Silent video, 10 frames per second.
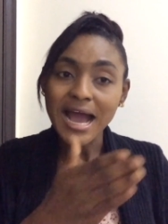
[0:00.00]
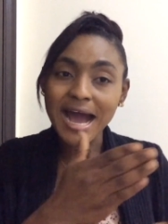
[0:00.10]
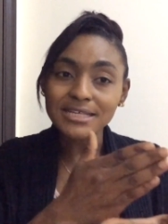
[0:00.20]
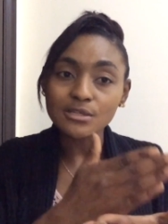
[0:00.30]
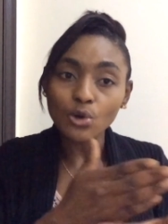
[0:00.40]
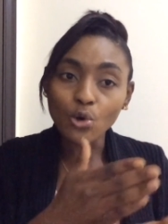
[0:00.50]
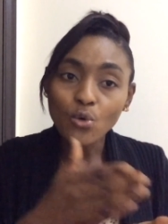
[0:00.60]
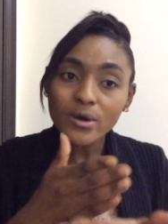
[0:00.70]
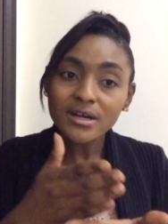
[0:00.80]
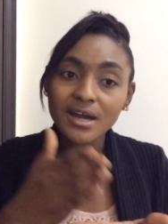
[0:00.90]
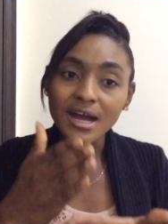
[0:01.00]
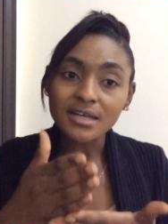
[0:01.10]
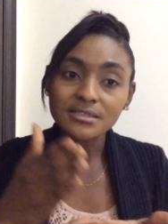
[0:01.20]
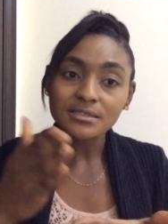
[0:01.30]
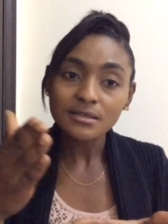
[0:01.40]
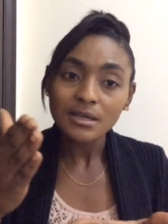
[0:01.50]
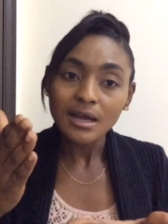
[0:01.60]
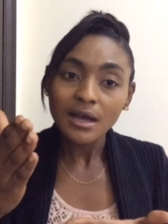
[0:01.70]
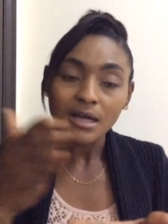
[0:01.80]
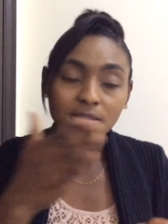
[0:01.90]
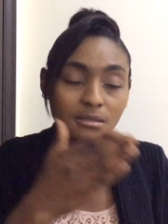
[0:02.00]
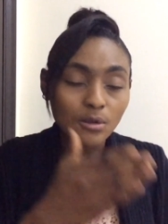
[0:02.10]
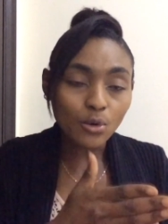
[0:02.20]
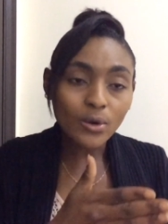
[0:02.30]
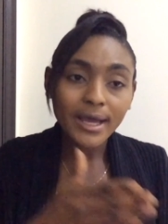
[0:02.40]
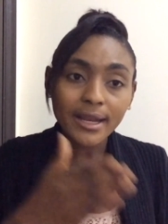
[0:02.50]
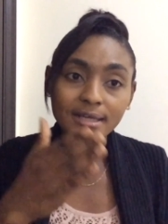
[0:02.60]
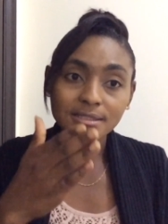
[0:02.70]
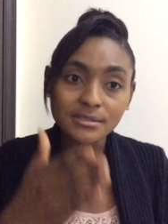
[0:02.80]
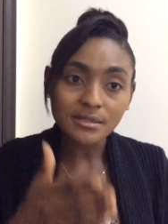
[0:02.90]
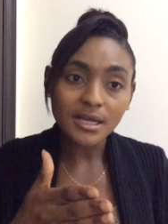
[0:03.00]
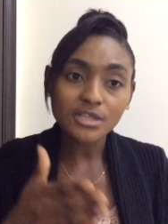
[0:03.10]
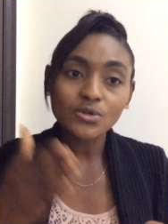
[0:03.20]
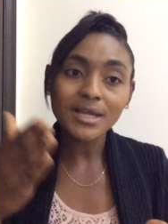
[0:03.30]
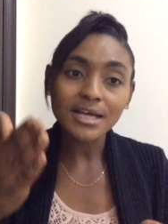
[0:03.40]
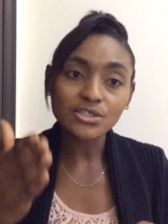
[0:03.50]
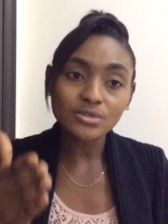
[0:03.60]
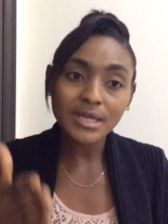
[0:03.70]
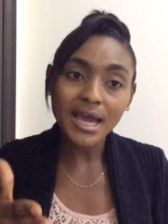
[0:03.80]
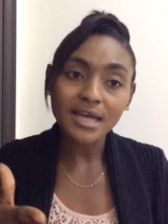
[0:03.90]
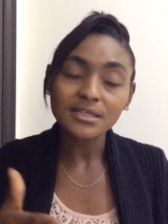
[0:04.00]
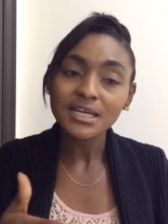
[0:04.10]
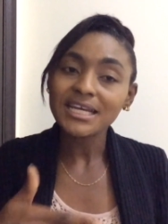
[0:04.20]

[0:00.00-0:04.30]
as low and as intellectual as you can